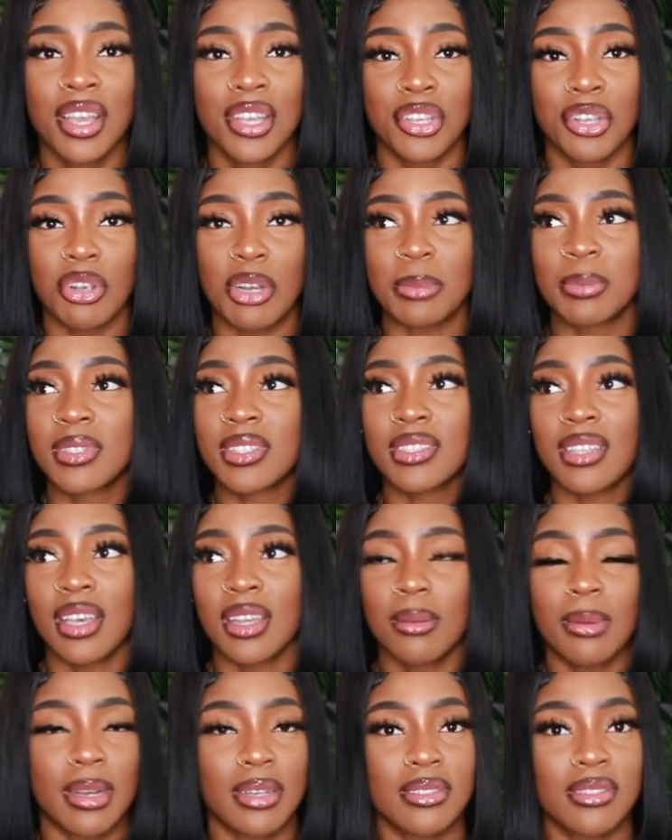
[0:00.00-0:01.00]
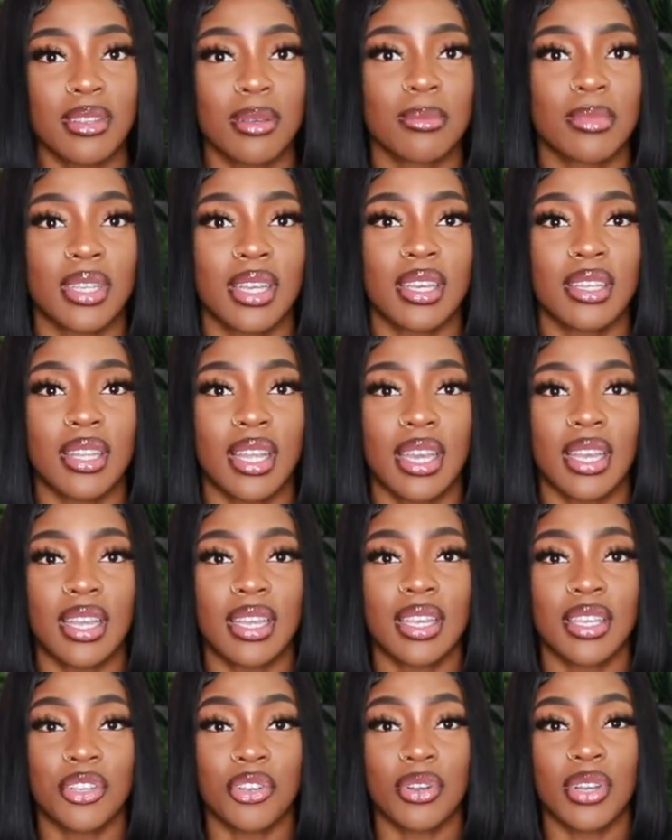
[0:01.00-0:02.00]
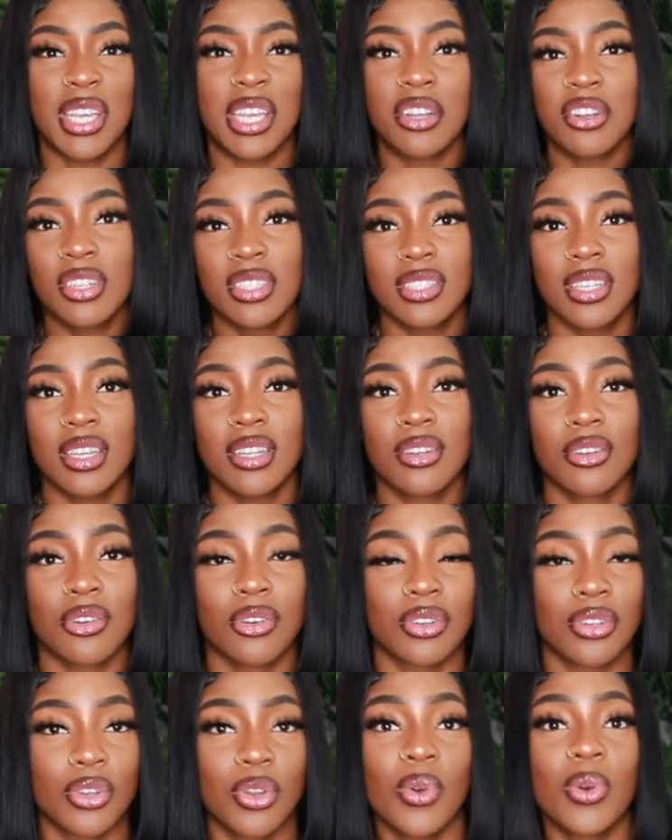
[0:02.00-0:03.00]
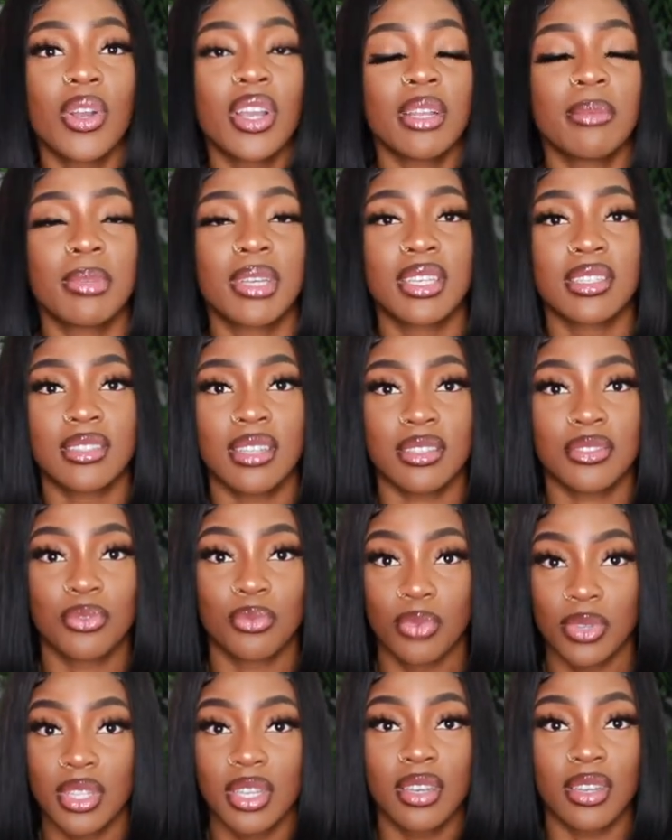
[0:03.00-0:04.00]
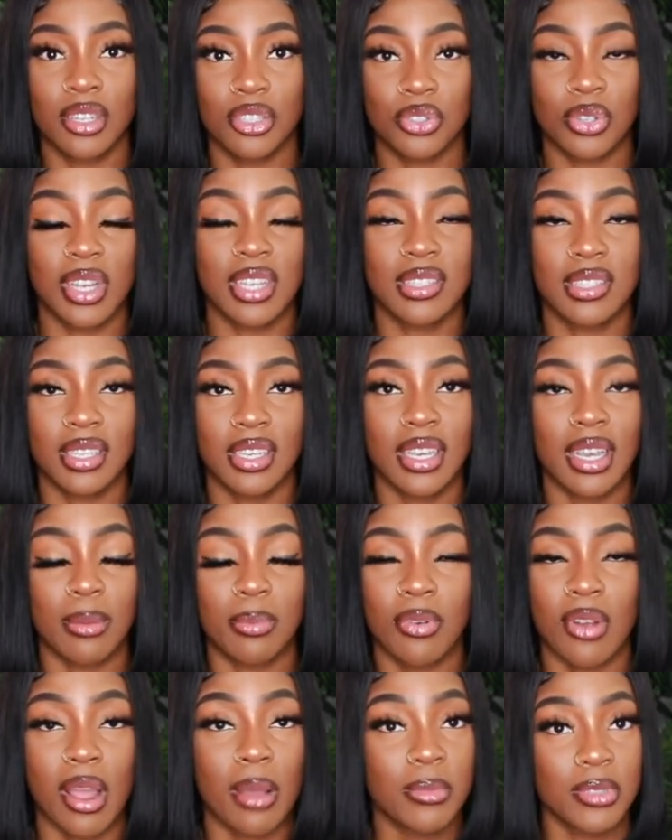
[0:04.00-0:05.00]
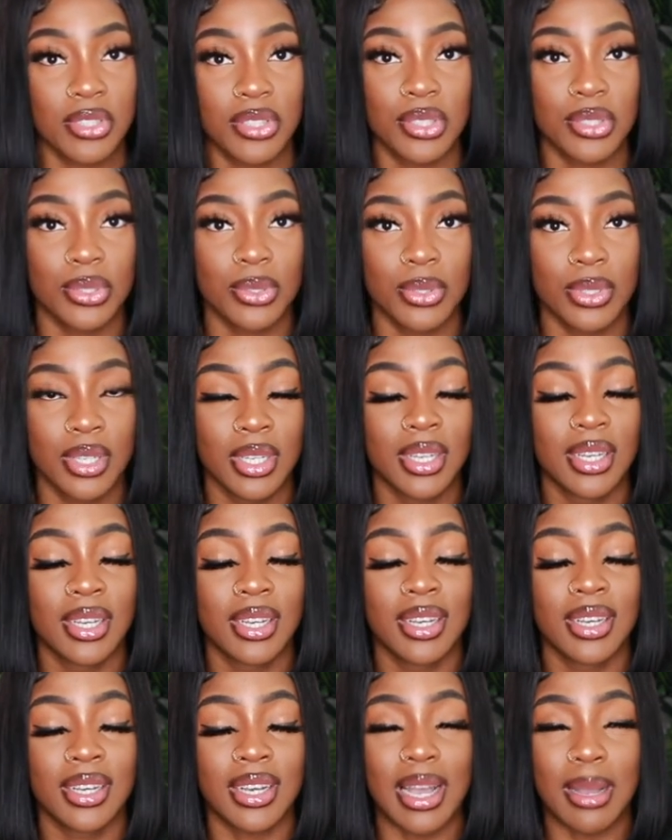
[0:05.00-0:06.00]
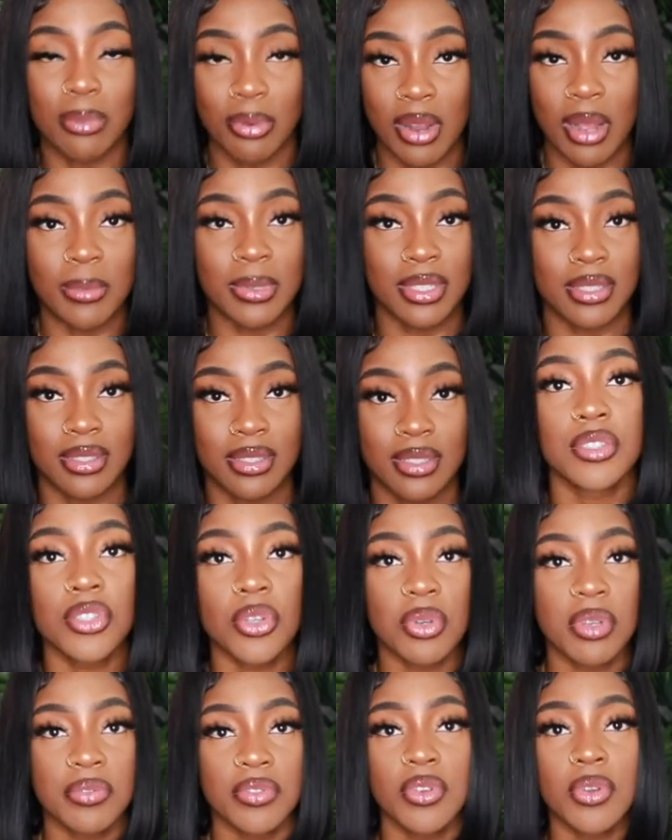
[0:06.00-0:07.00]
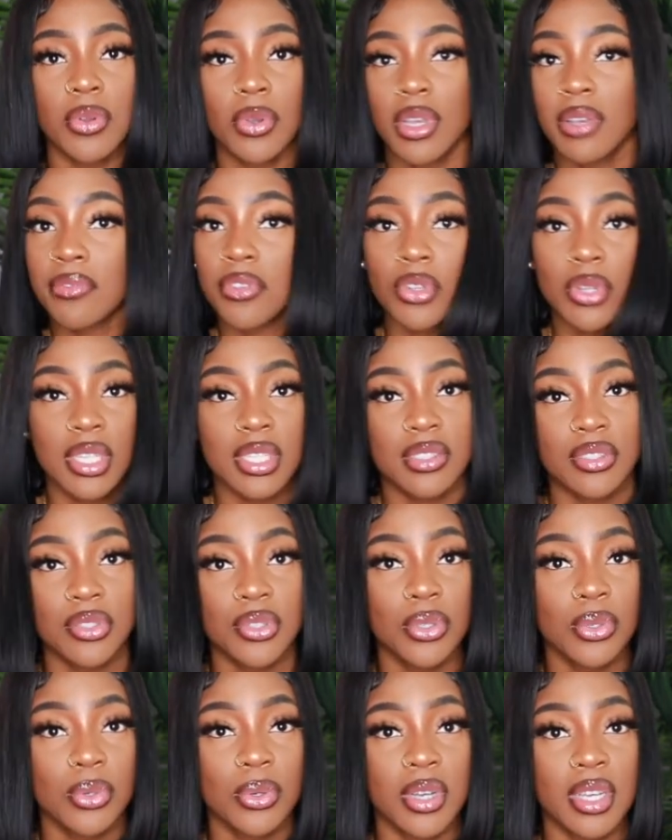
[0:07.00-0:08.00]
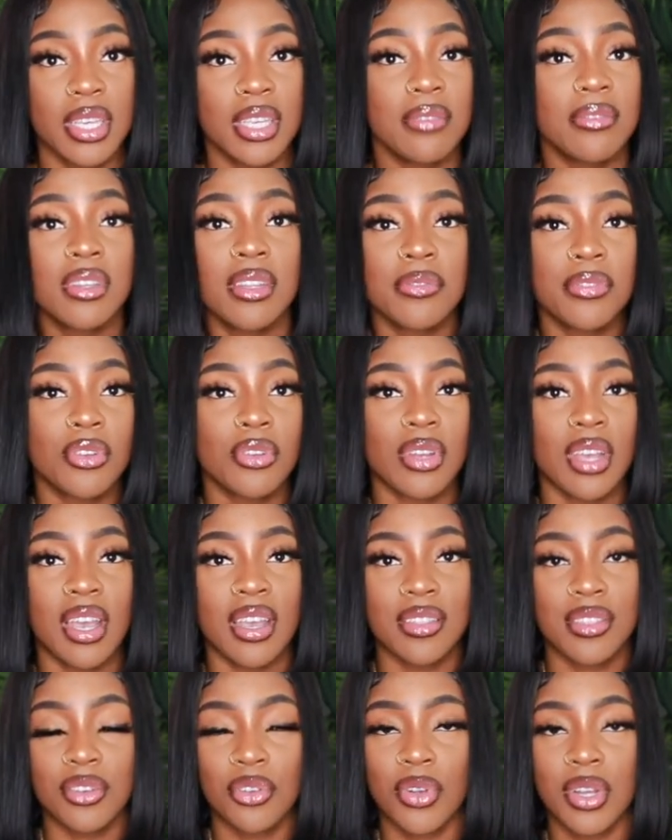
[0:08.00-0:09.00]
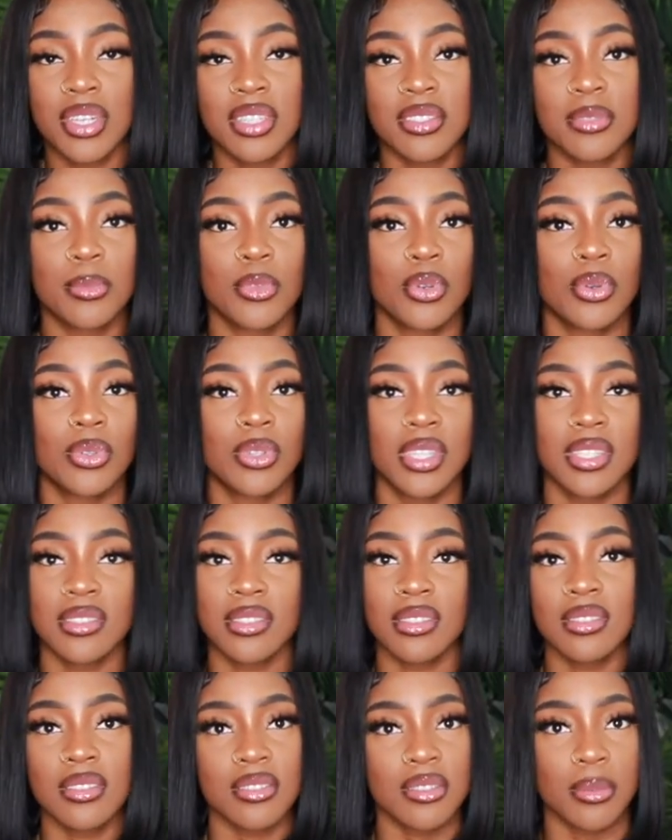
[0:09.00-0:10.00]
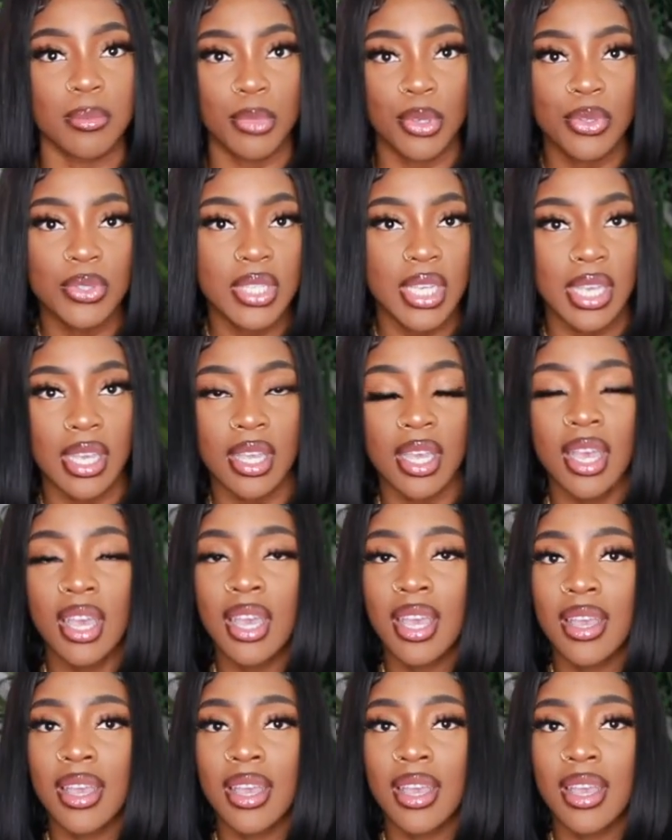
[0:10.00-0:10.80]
you're upset about something, like you're irritated or annoyed, because that's really gonna translate, I promise you. I promise. So if you need to, even if you're not in the greatest mood, listen to some music.